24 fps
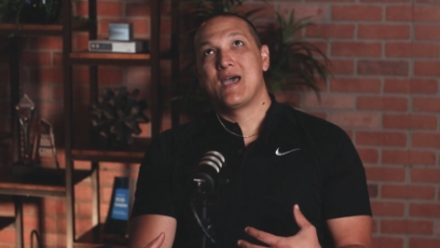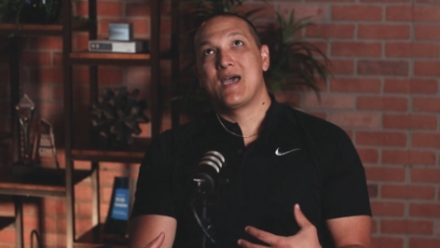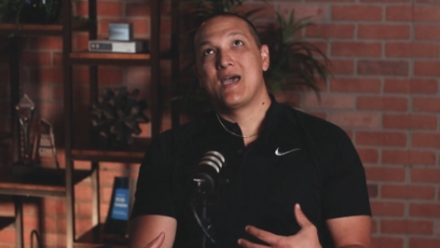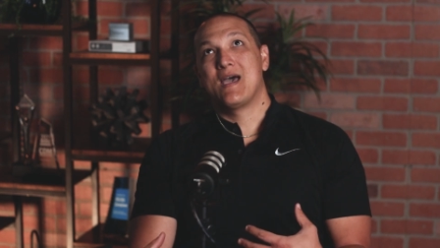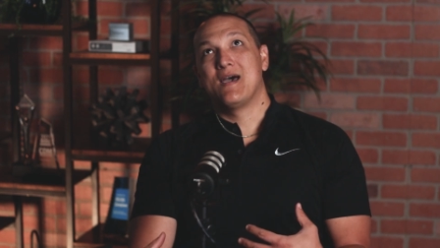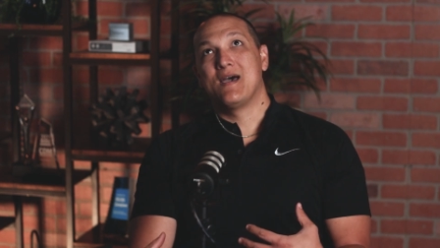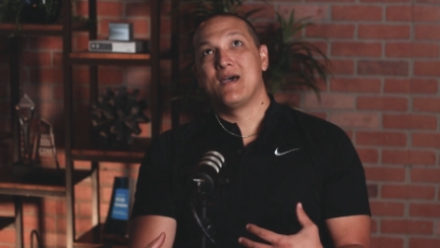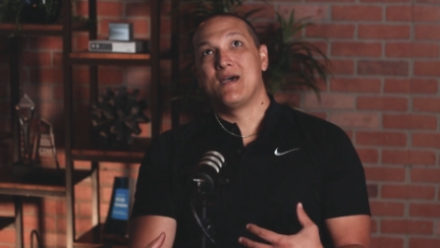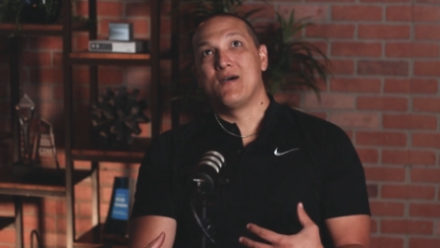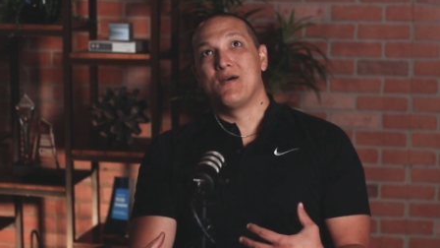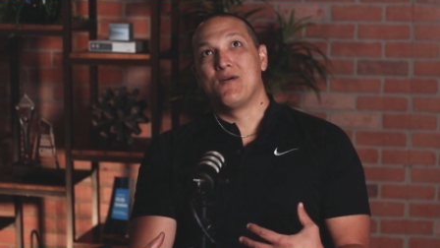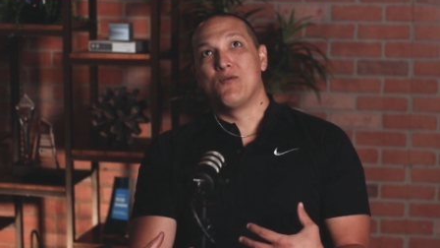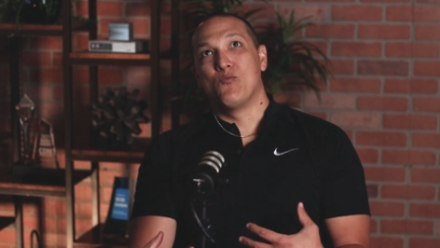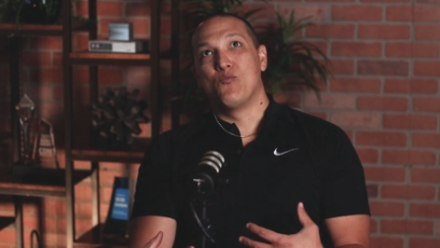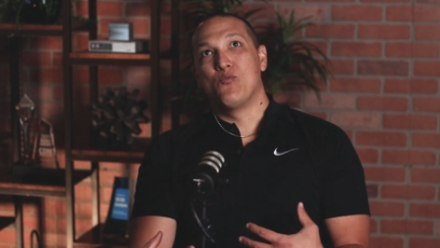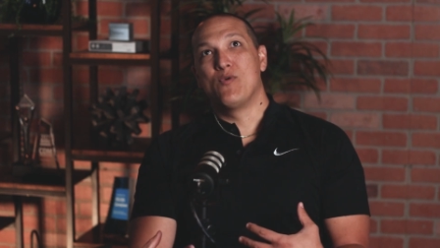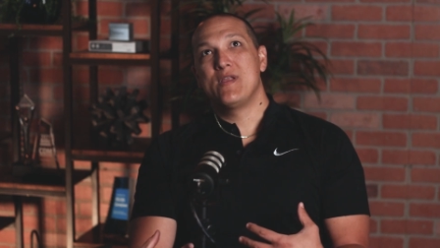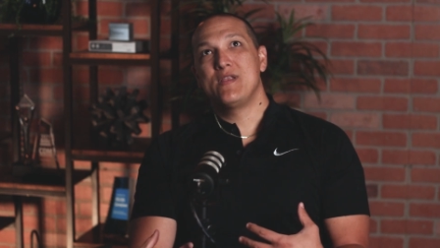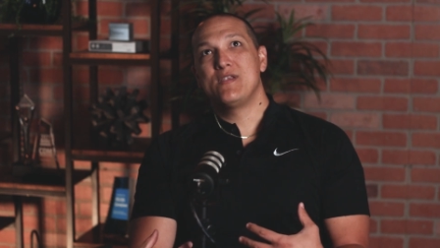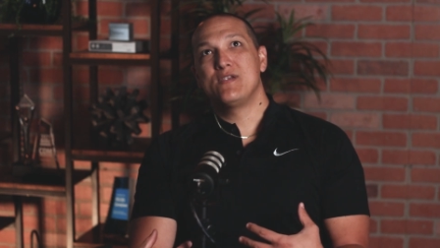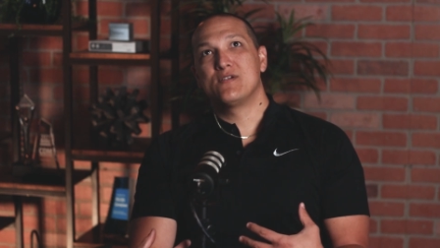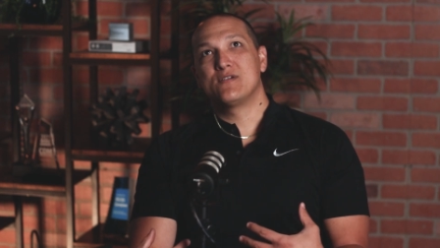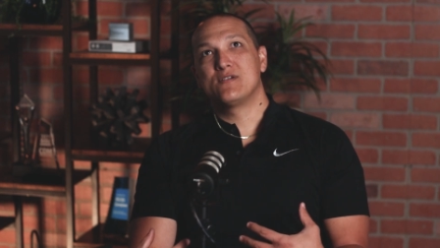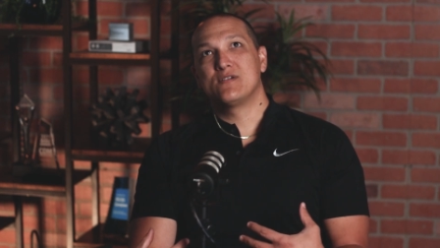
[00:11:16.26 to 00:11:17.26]

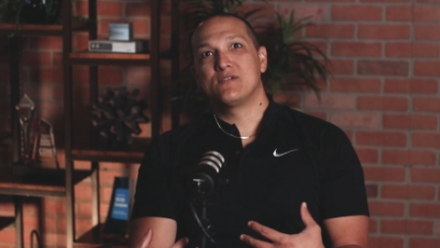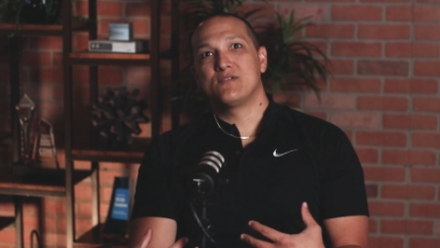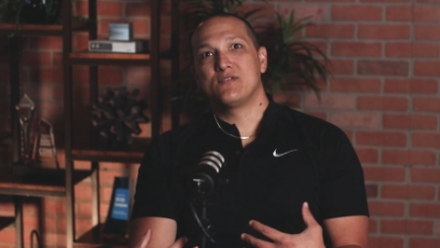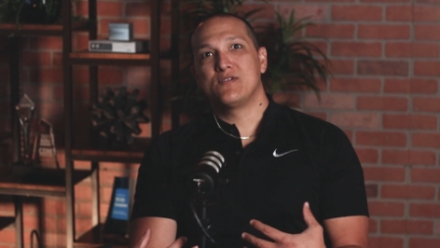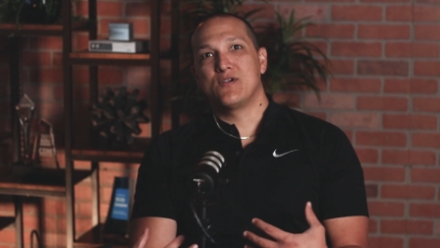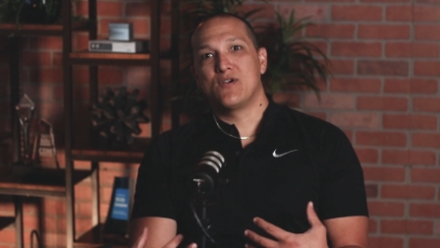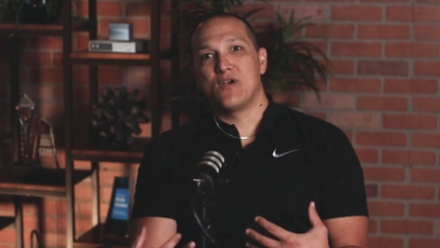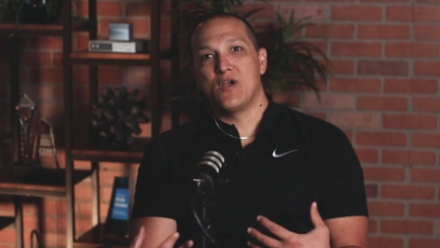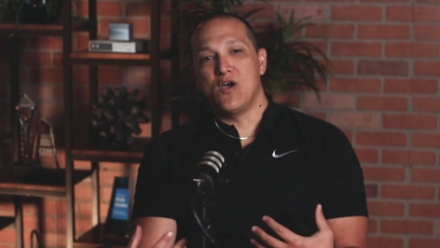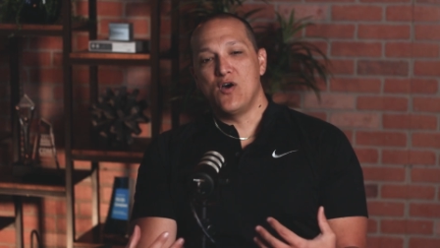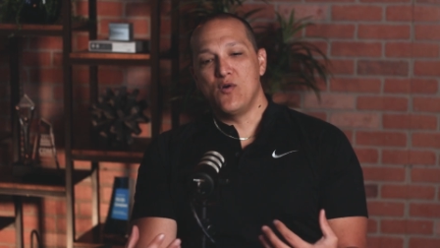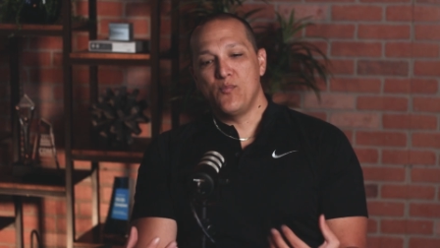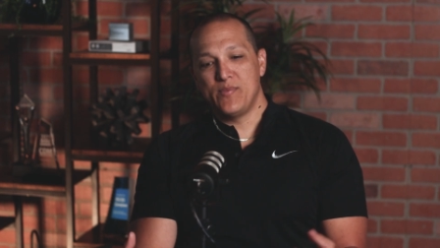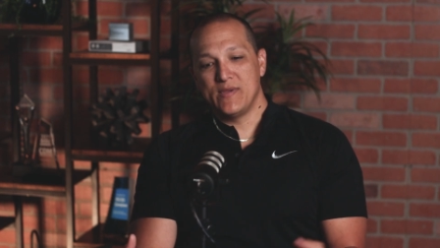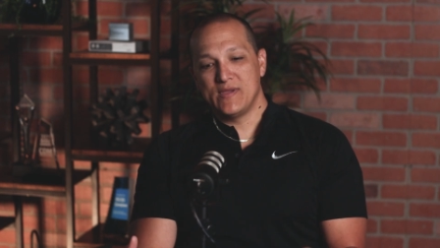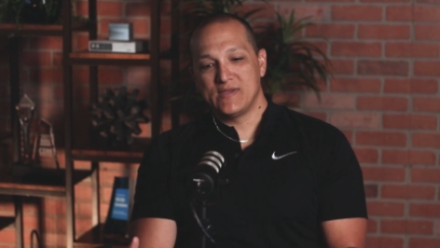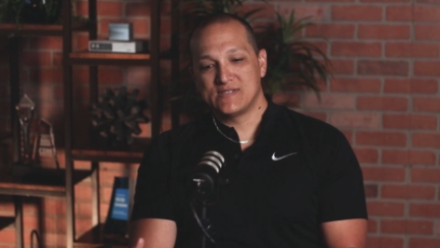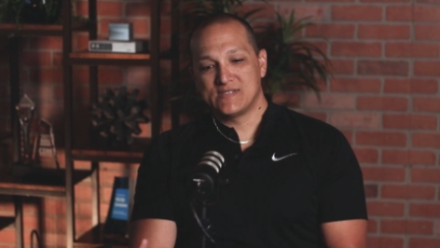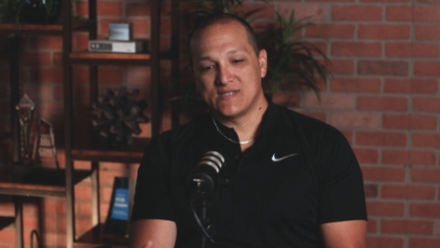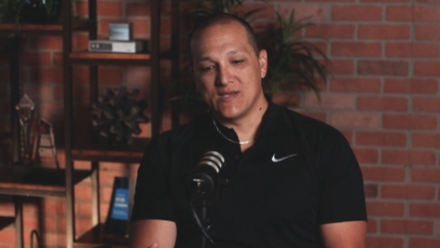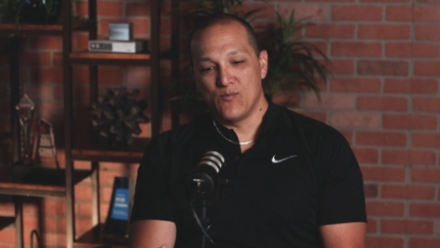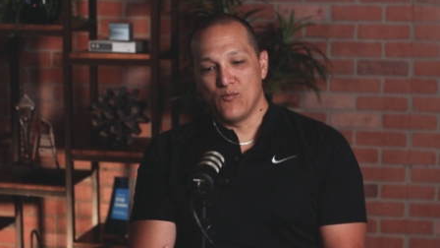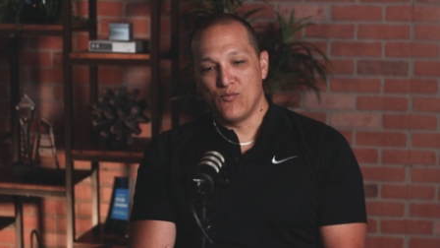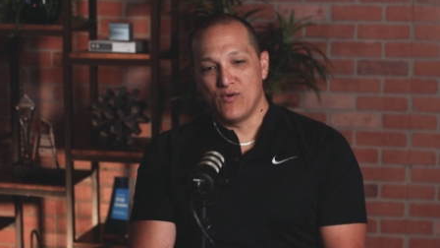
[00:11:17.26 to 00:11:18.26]
when you're
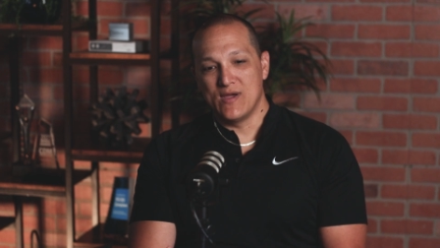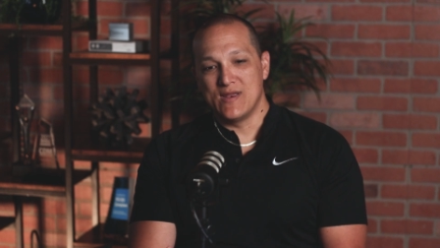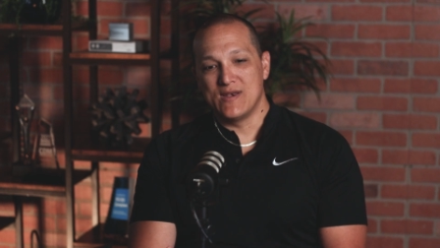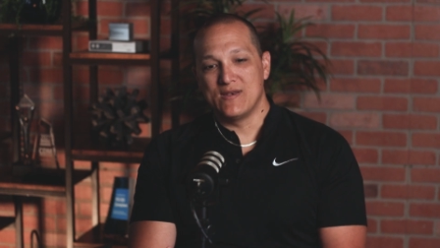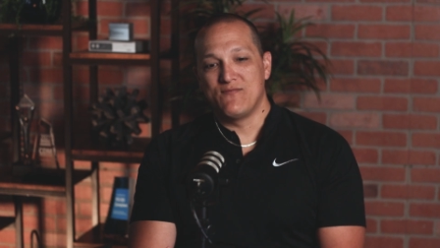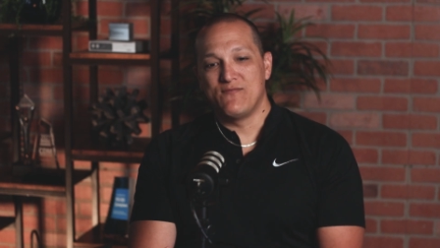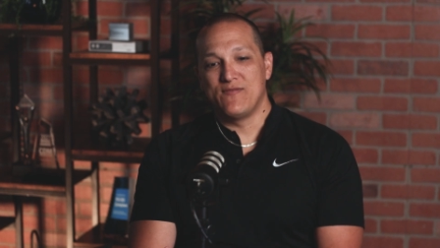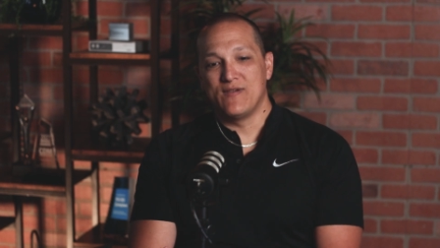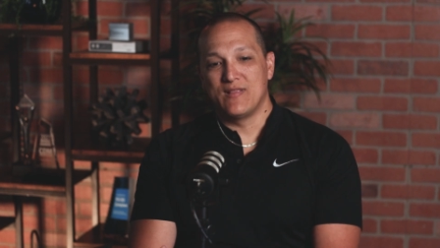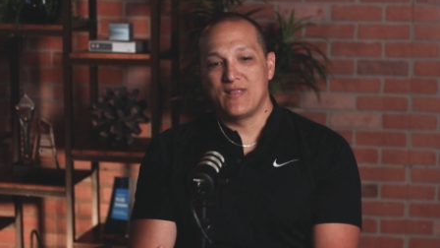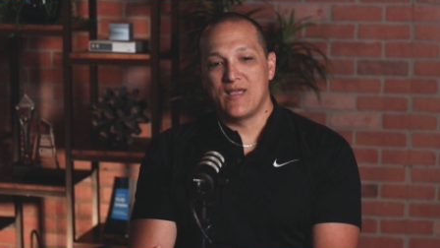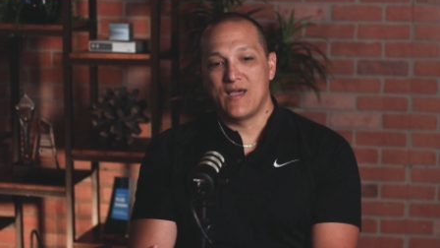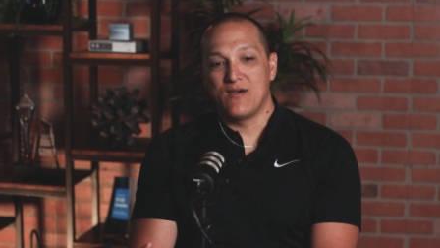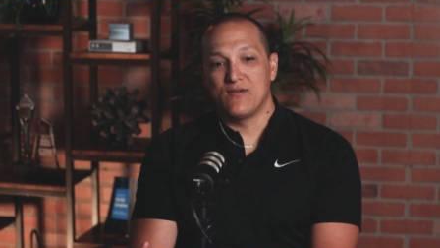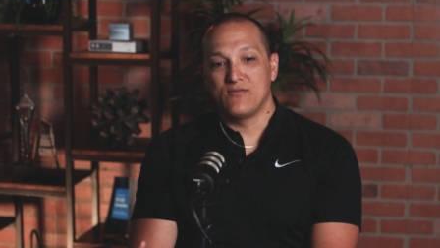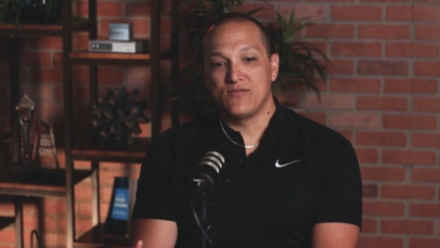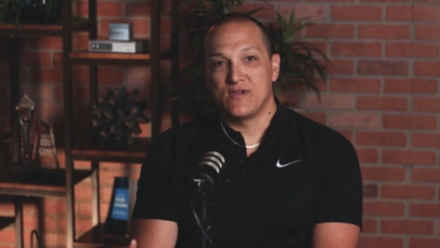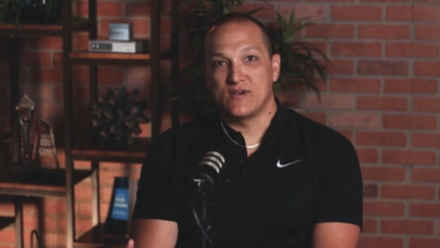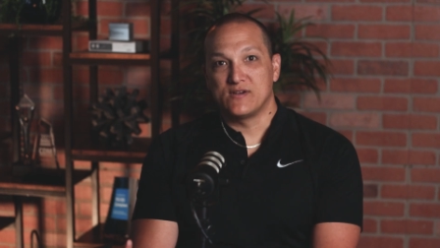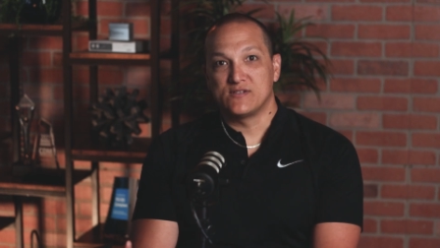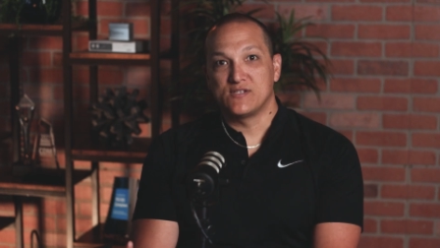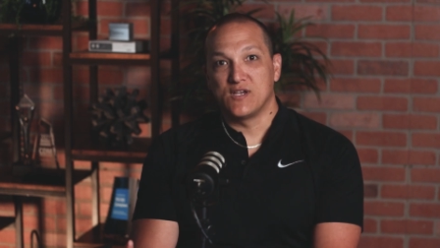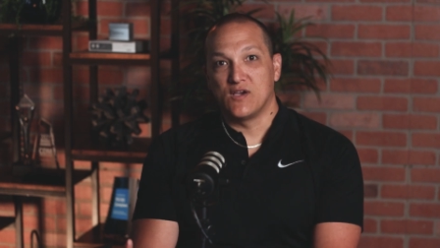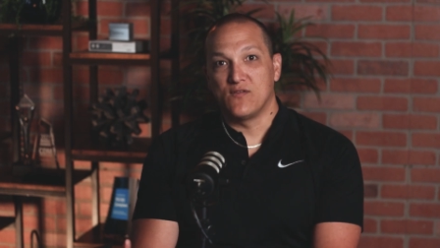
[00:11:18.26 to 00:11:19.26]
helping someone fill out
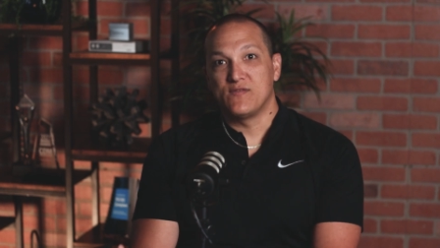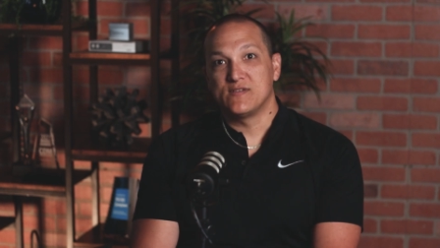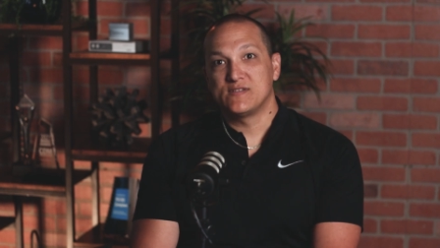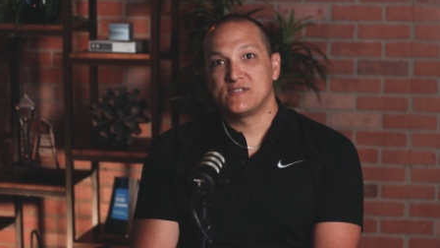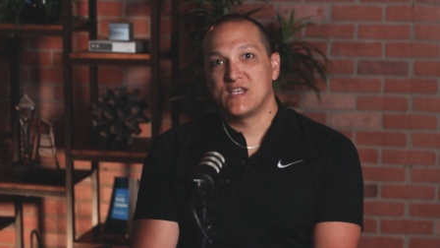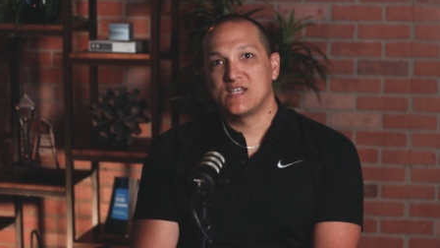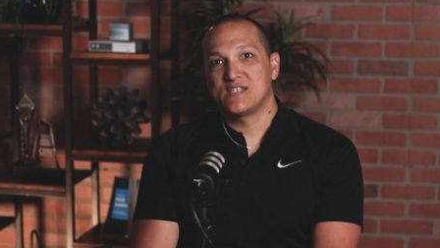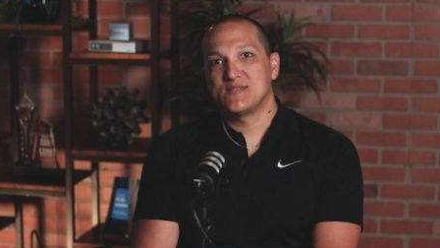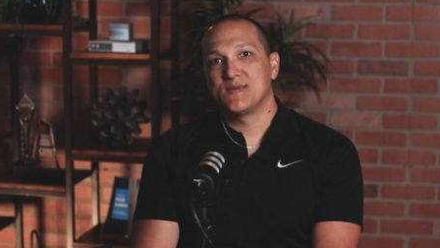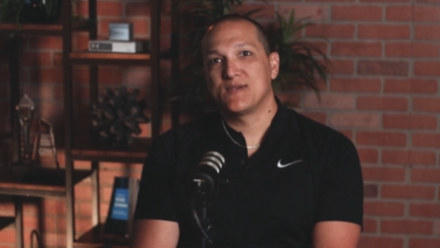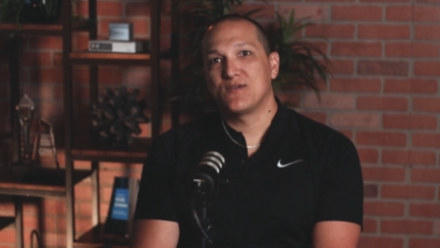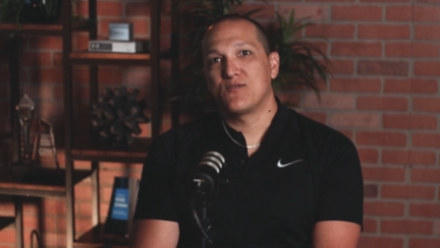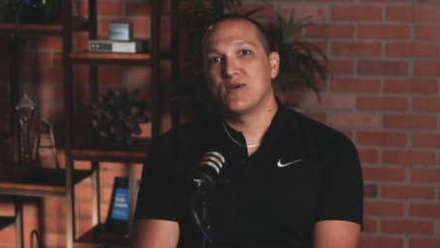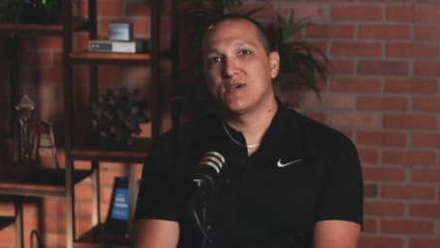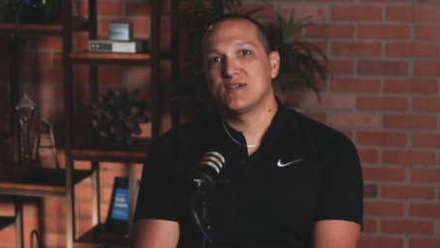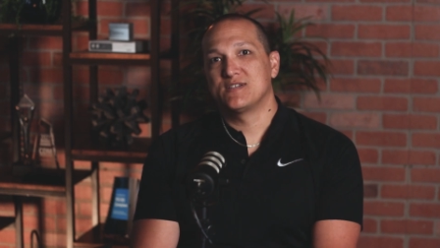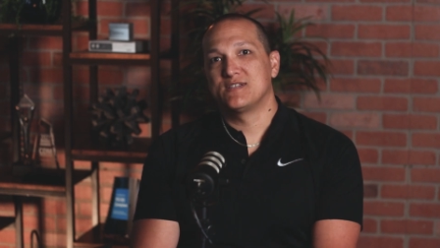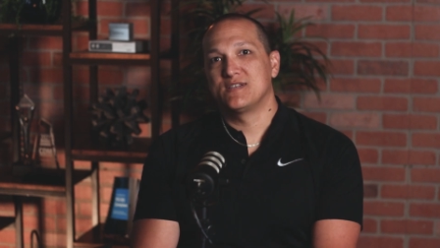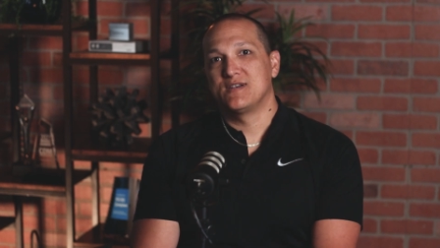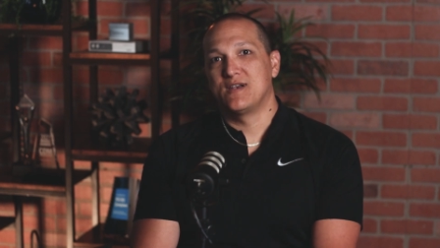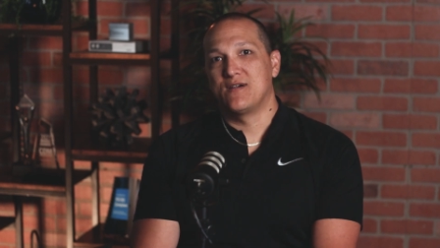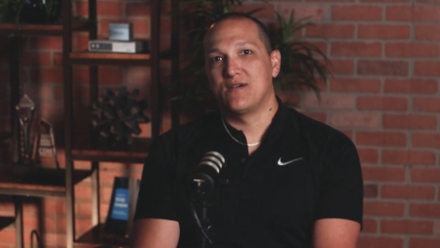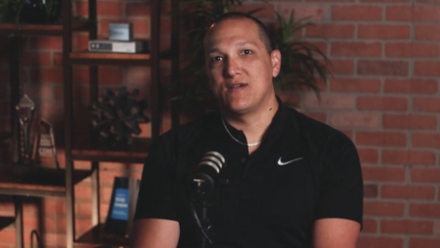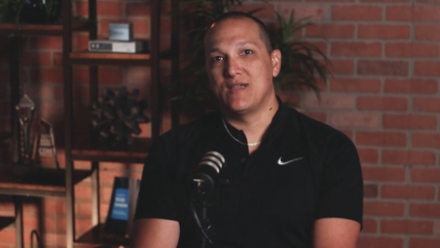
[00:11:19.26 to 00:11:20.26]
their self-assessment
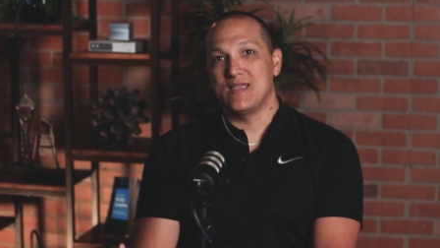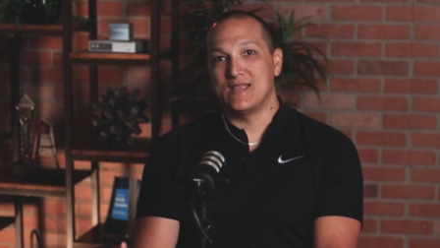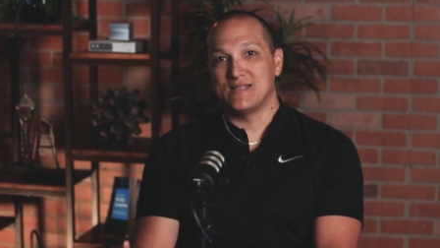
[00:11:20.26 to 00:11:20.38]
questionnaire,